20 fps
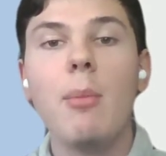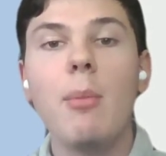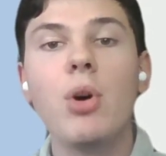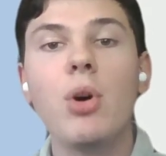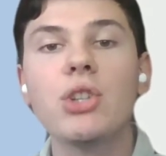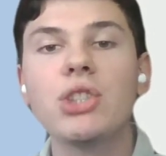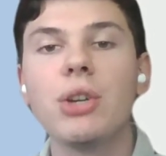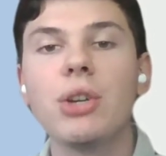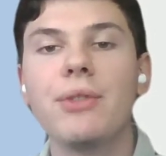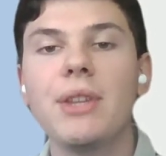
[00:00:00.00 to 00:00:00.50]

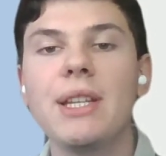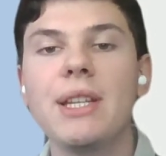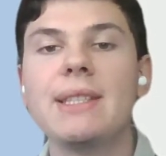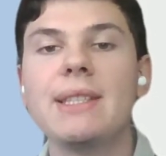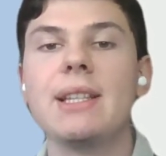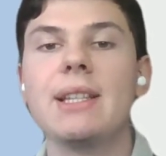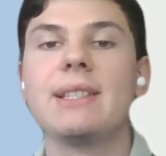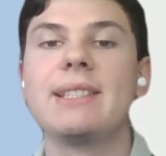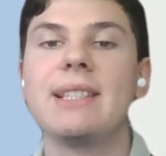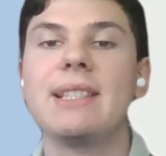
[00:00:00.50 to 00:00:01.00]
Most of
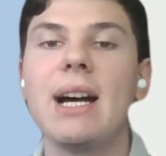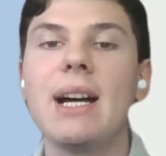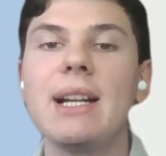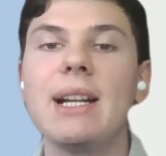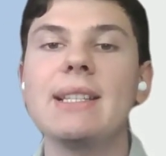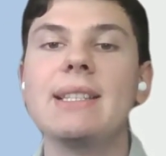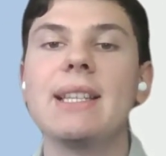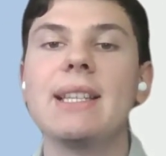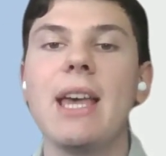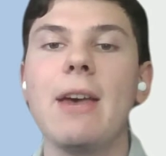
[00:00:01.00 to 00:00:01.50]
these
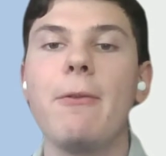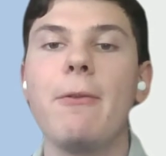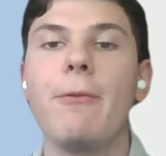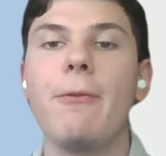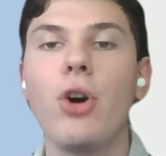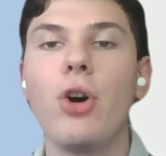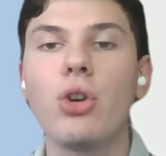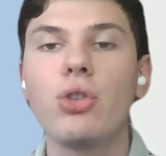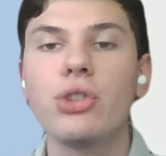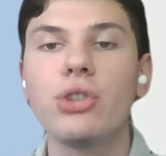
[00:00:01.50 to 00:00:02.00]
studies have
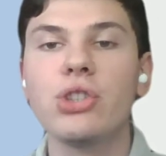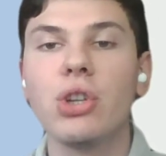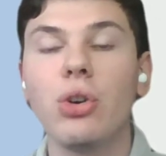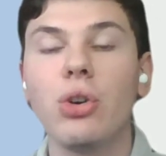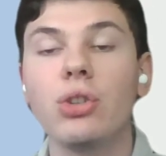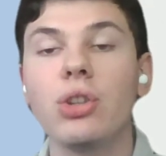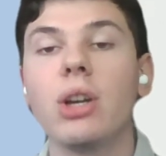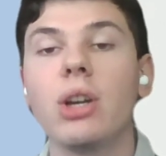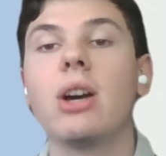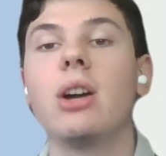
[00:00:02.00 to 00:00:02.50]
focused
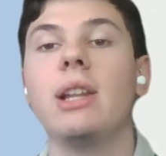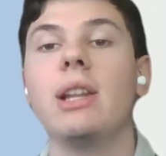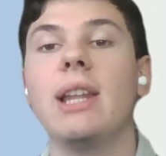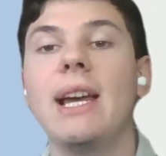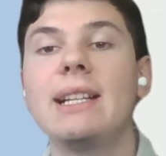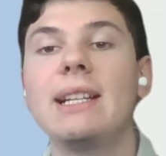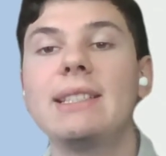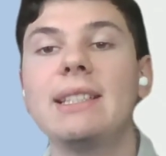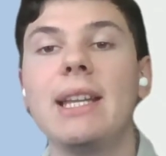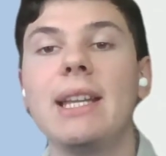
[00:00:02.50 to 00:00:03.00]
on
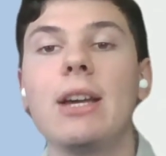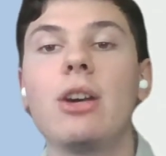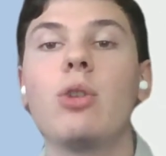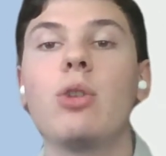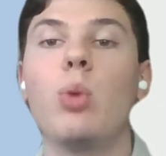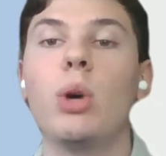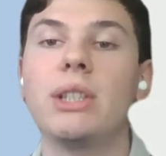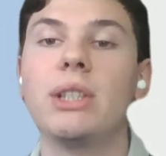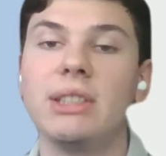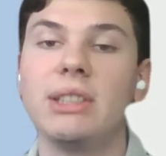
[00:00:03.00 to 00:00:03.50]
collecting
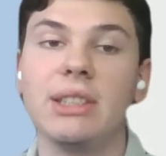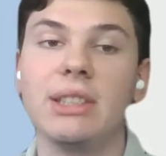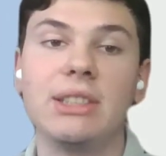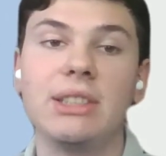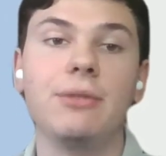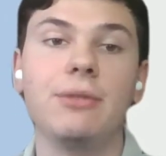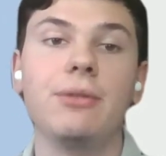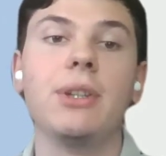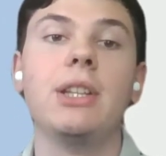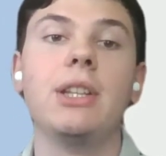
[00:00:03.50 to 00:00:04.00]

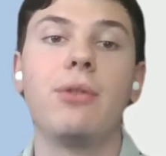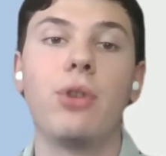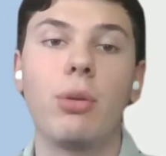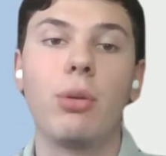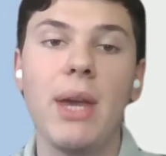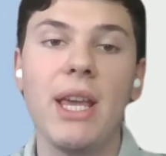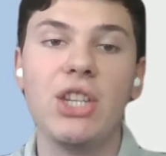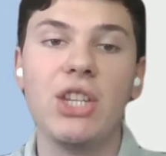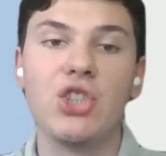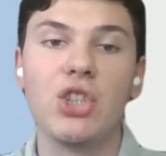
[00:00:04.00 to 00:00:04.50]
quantitative
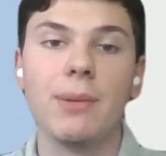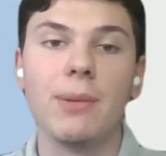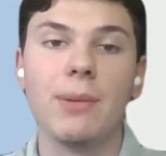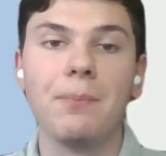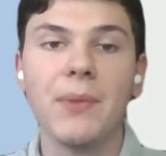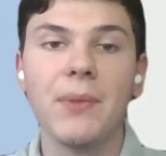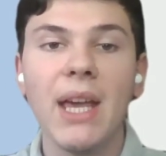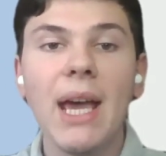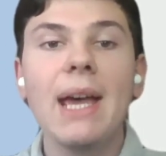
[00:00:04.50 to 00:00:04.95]
information.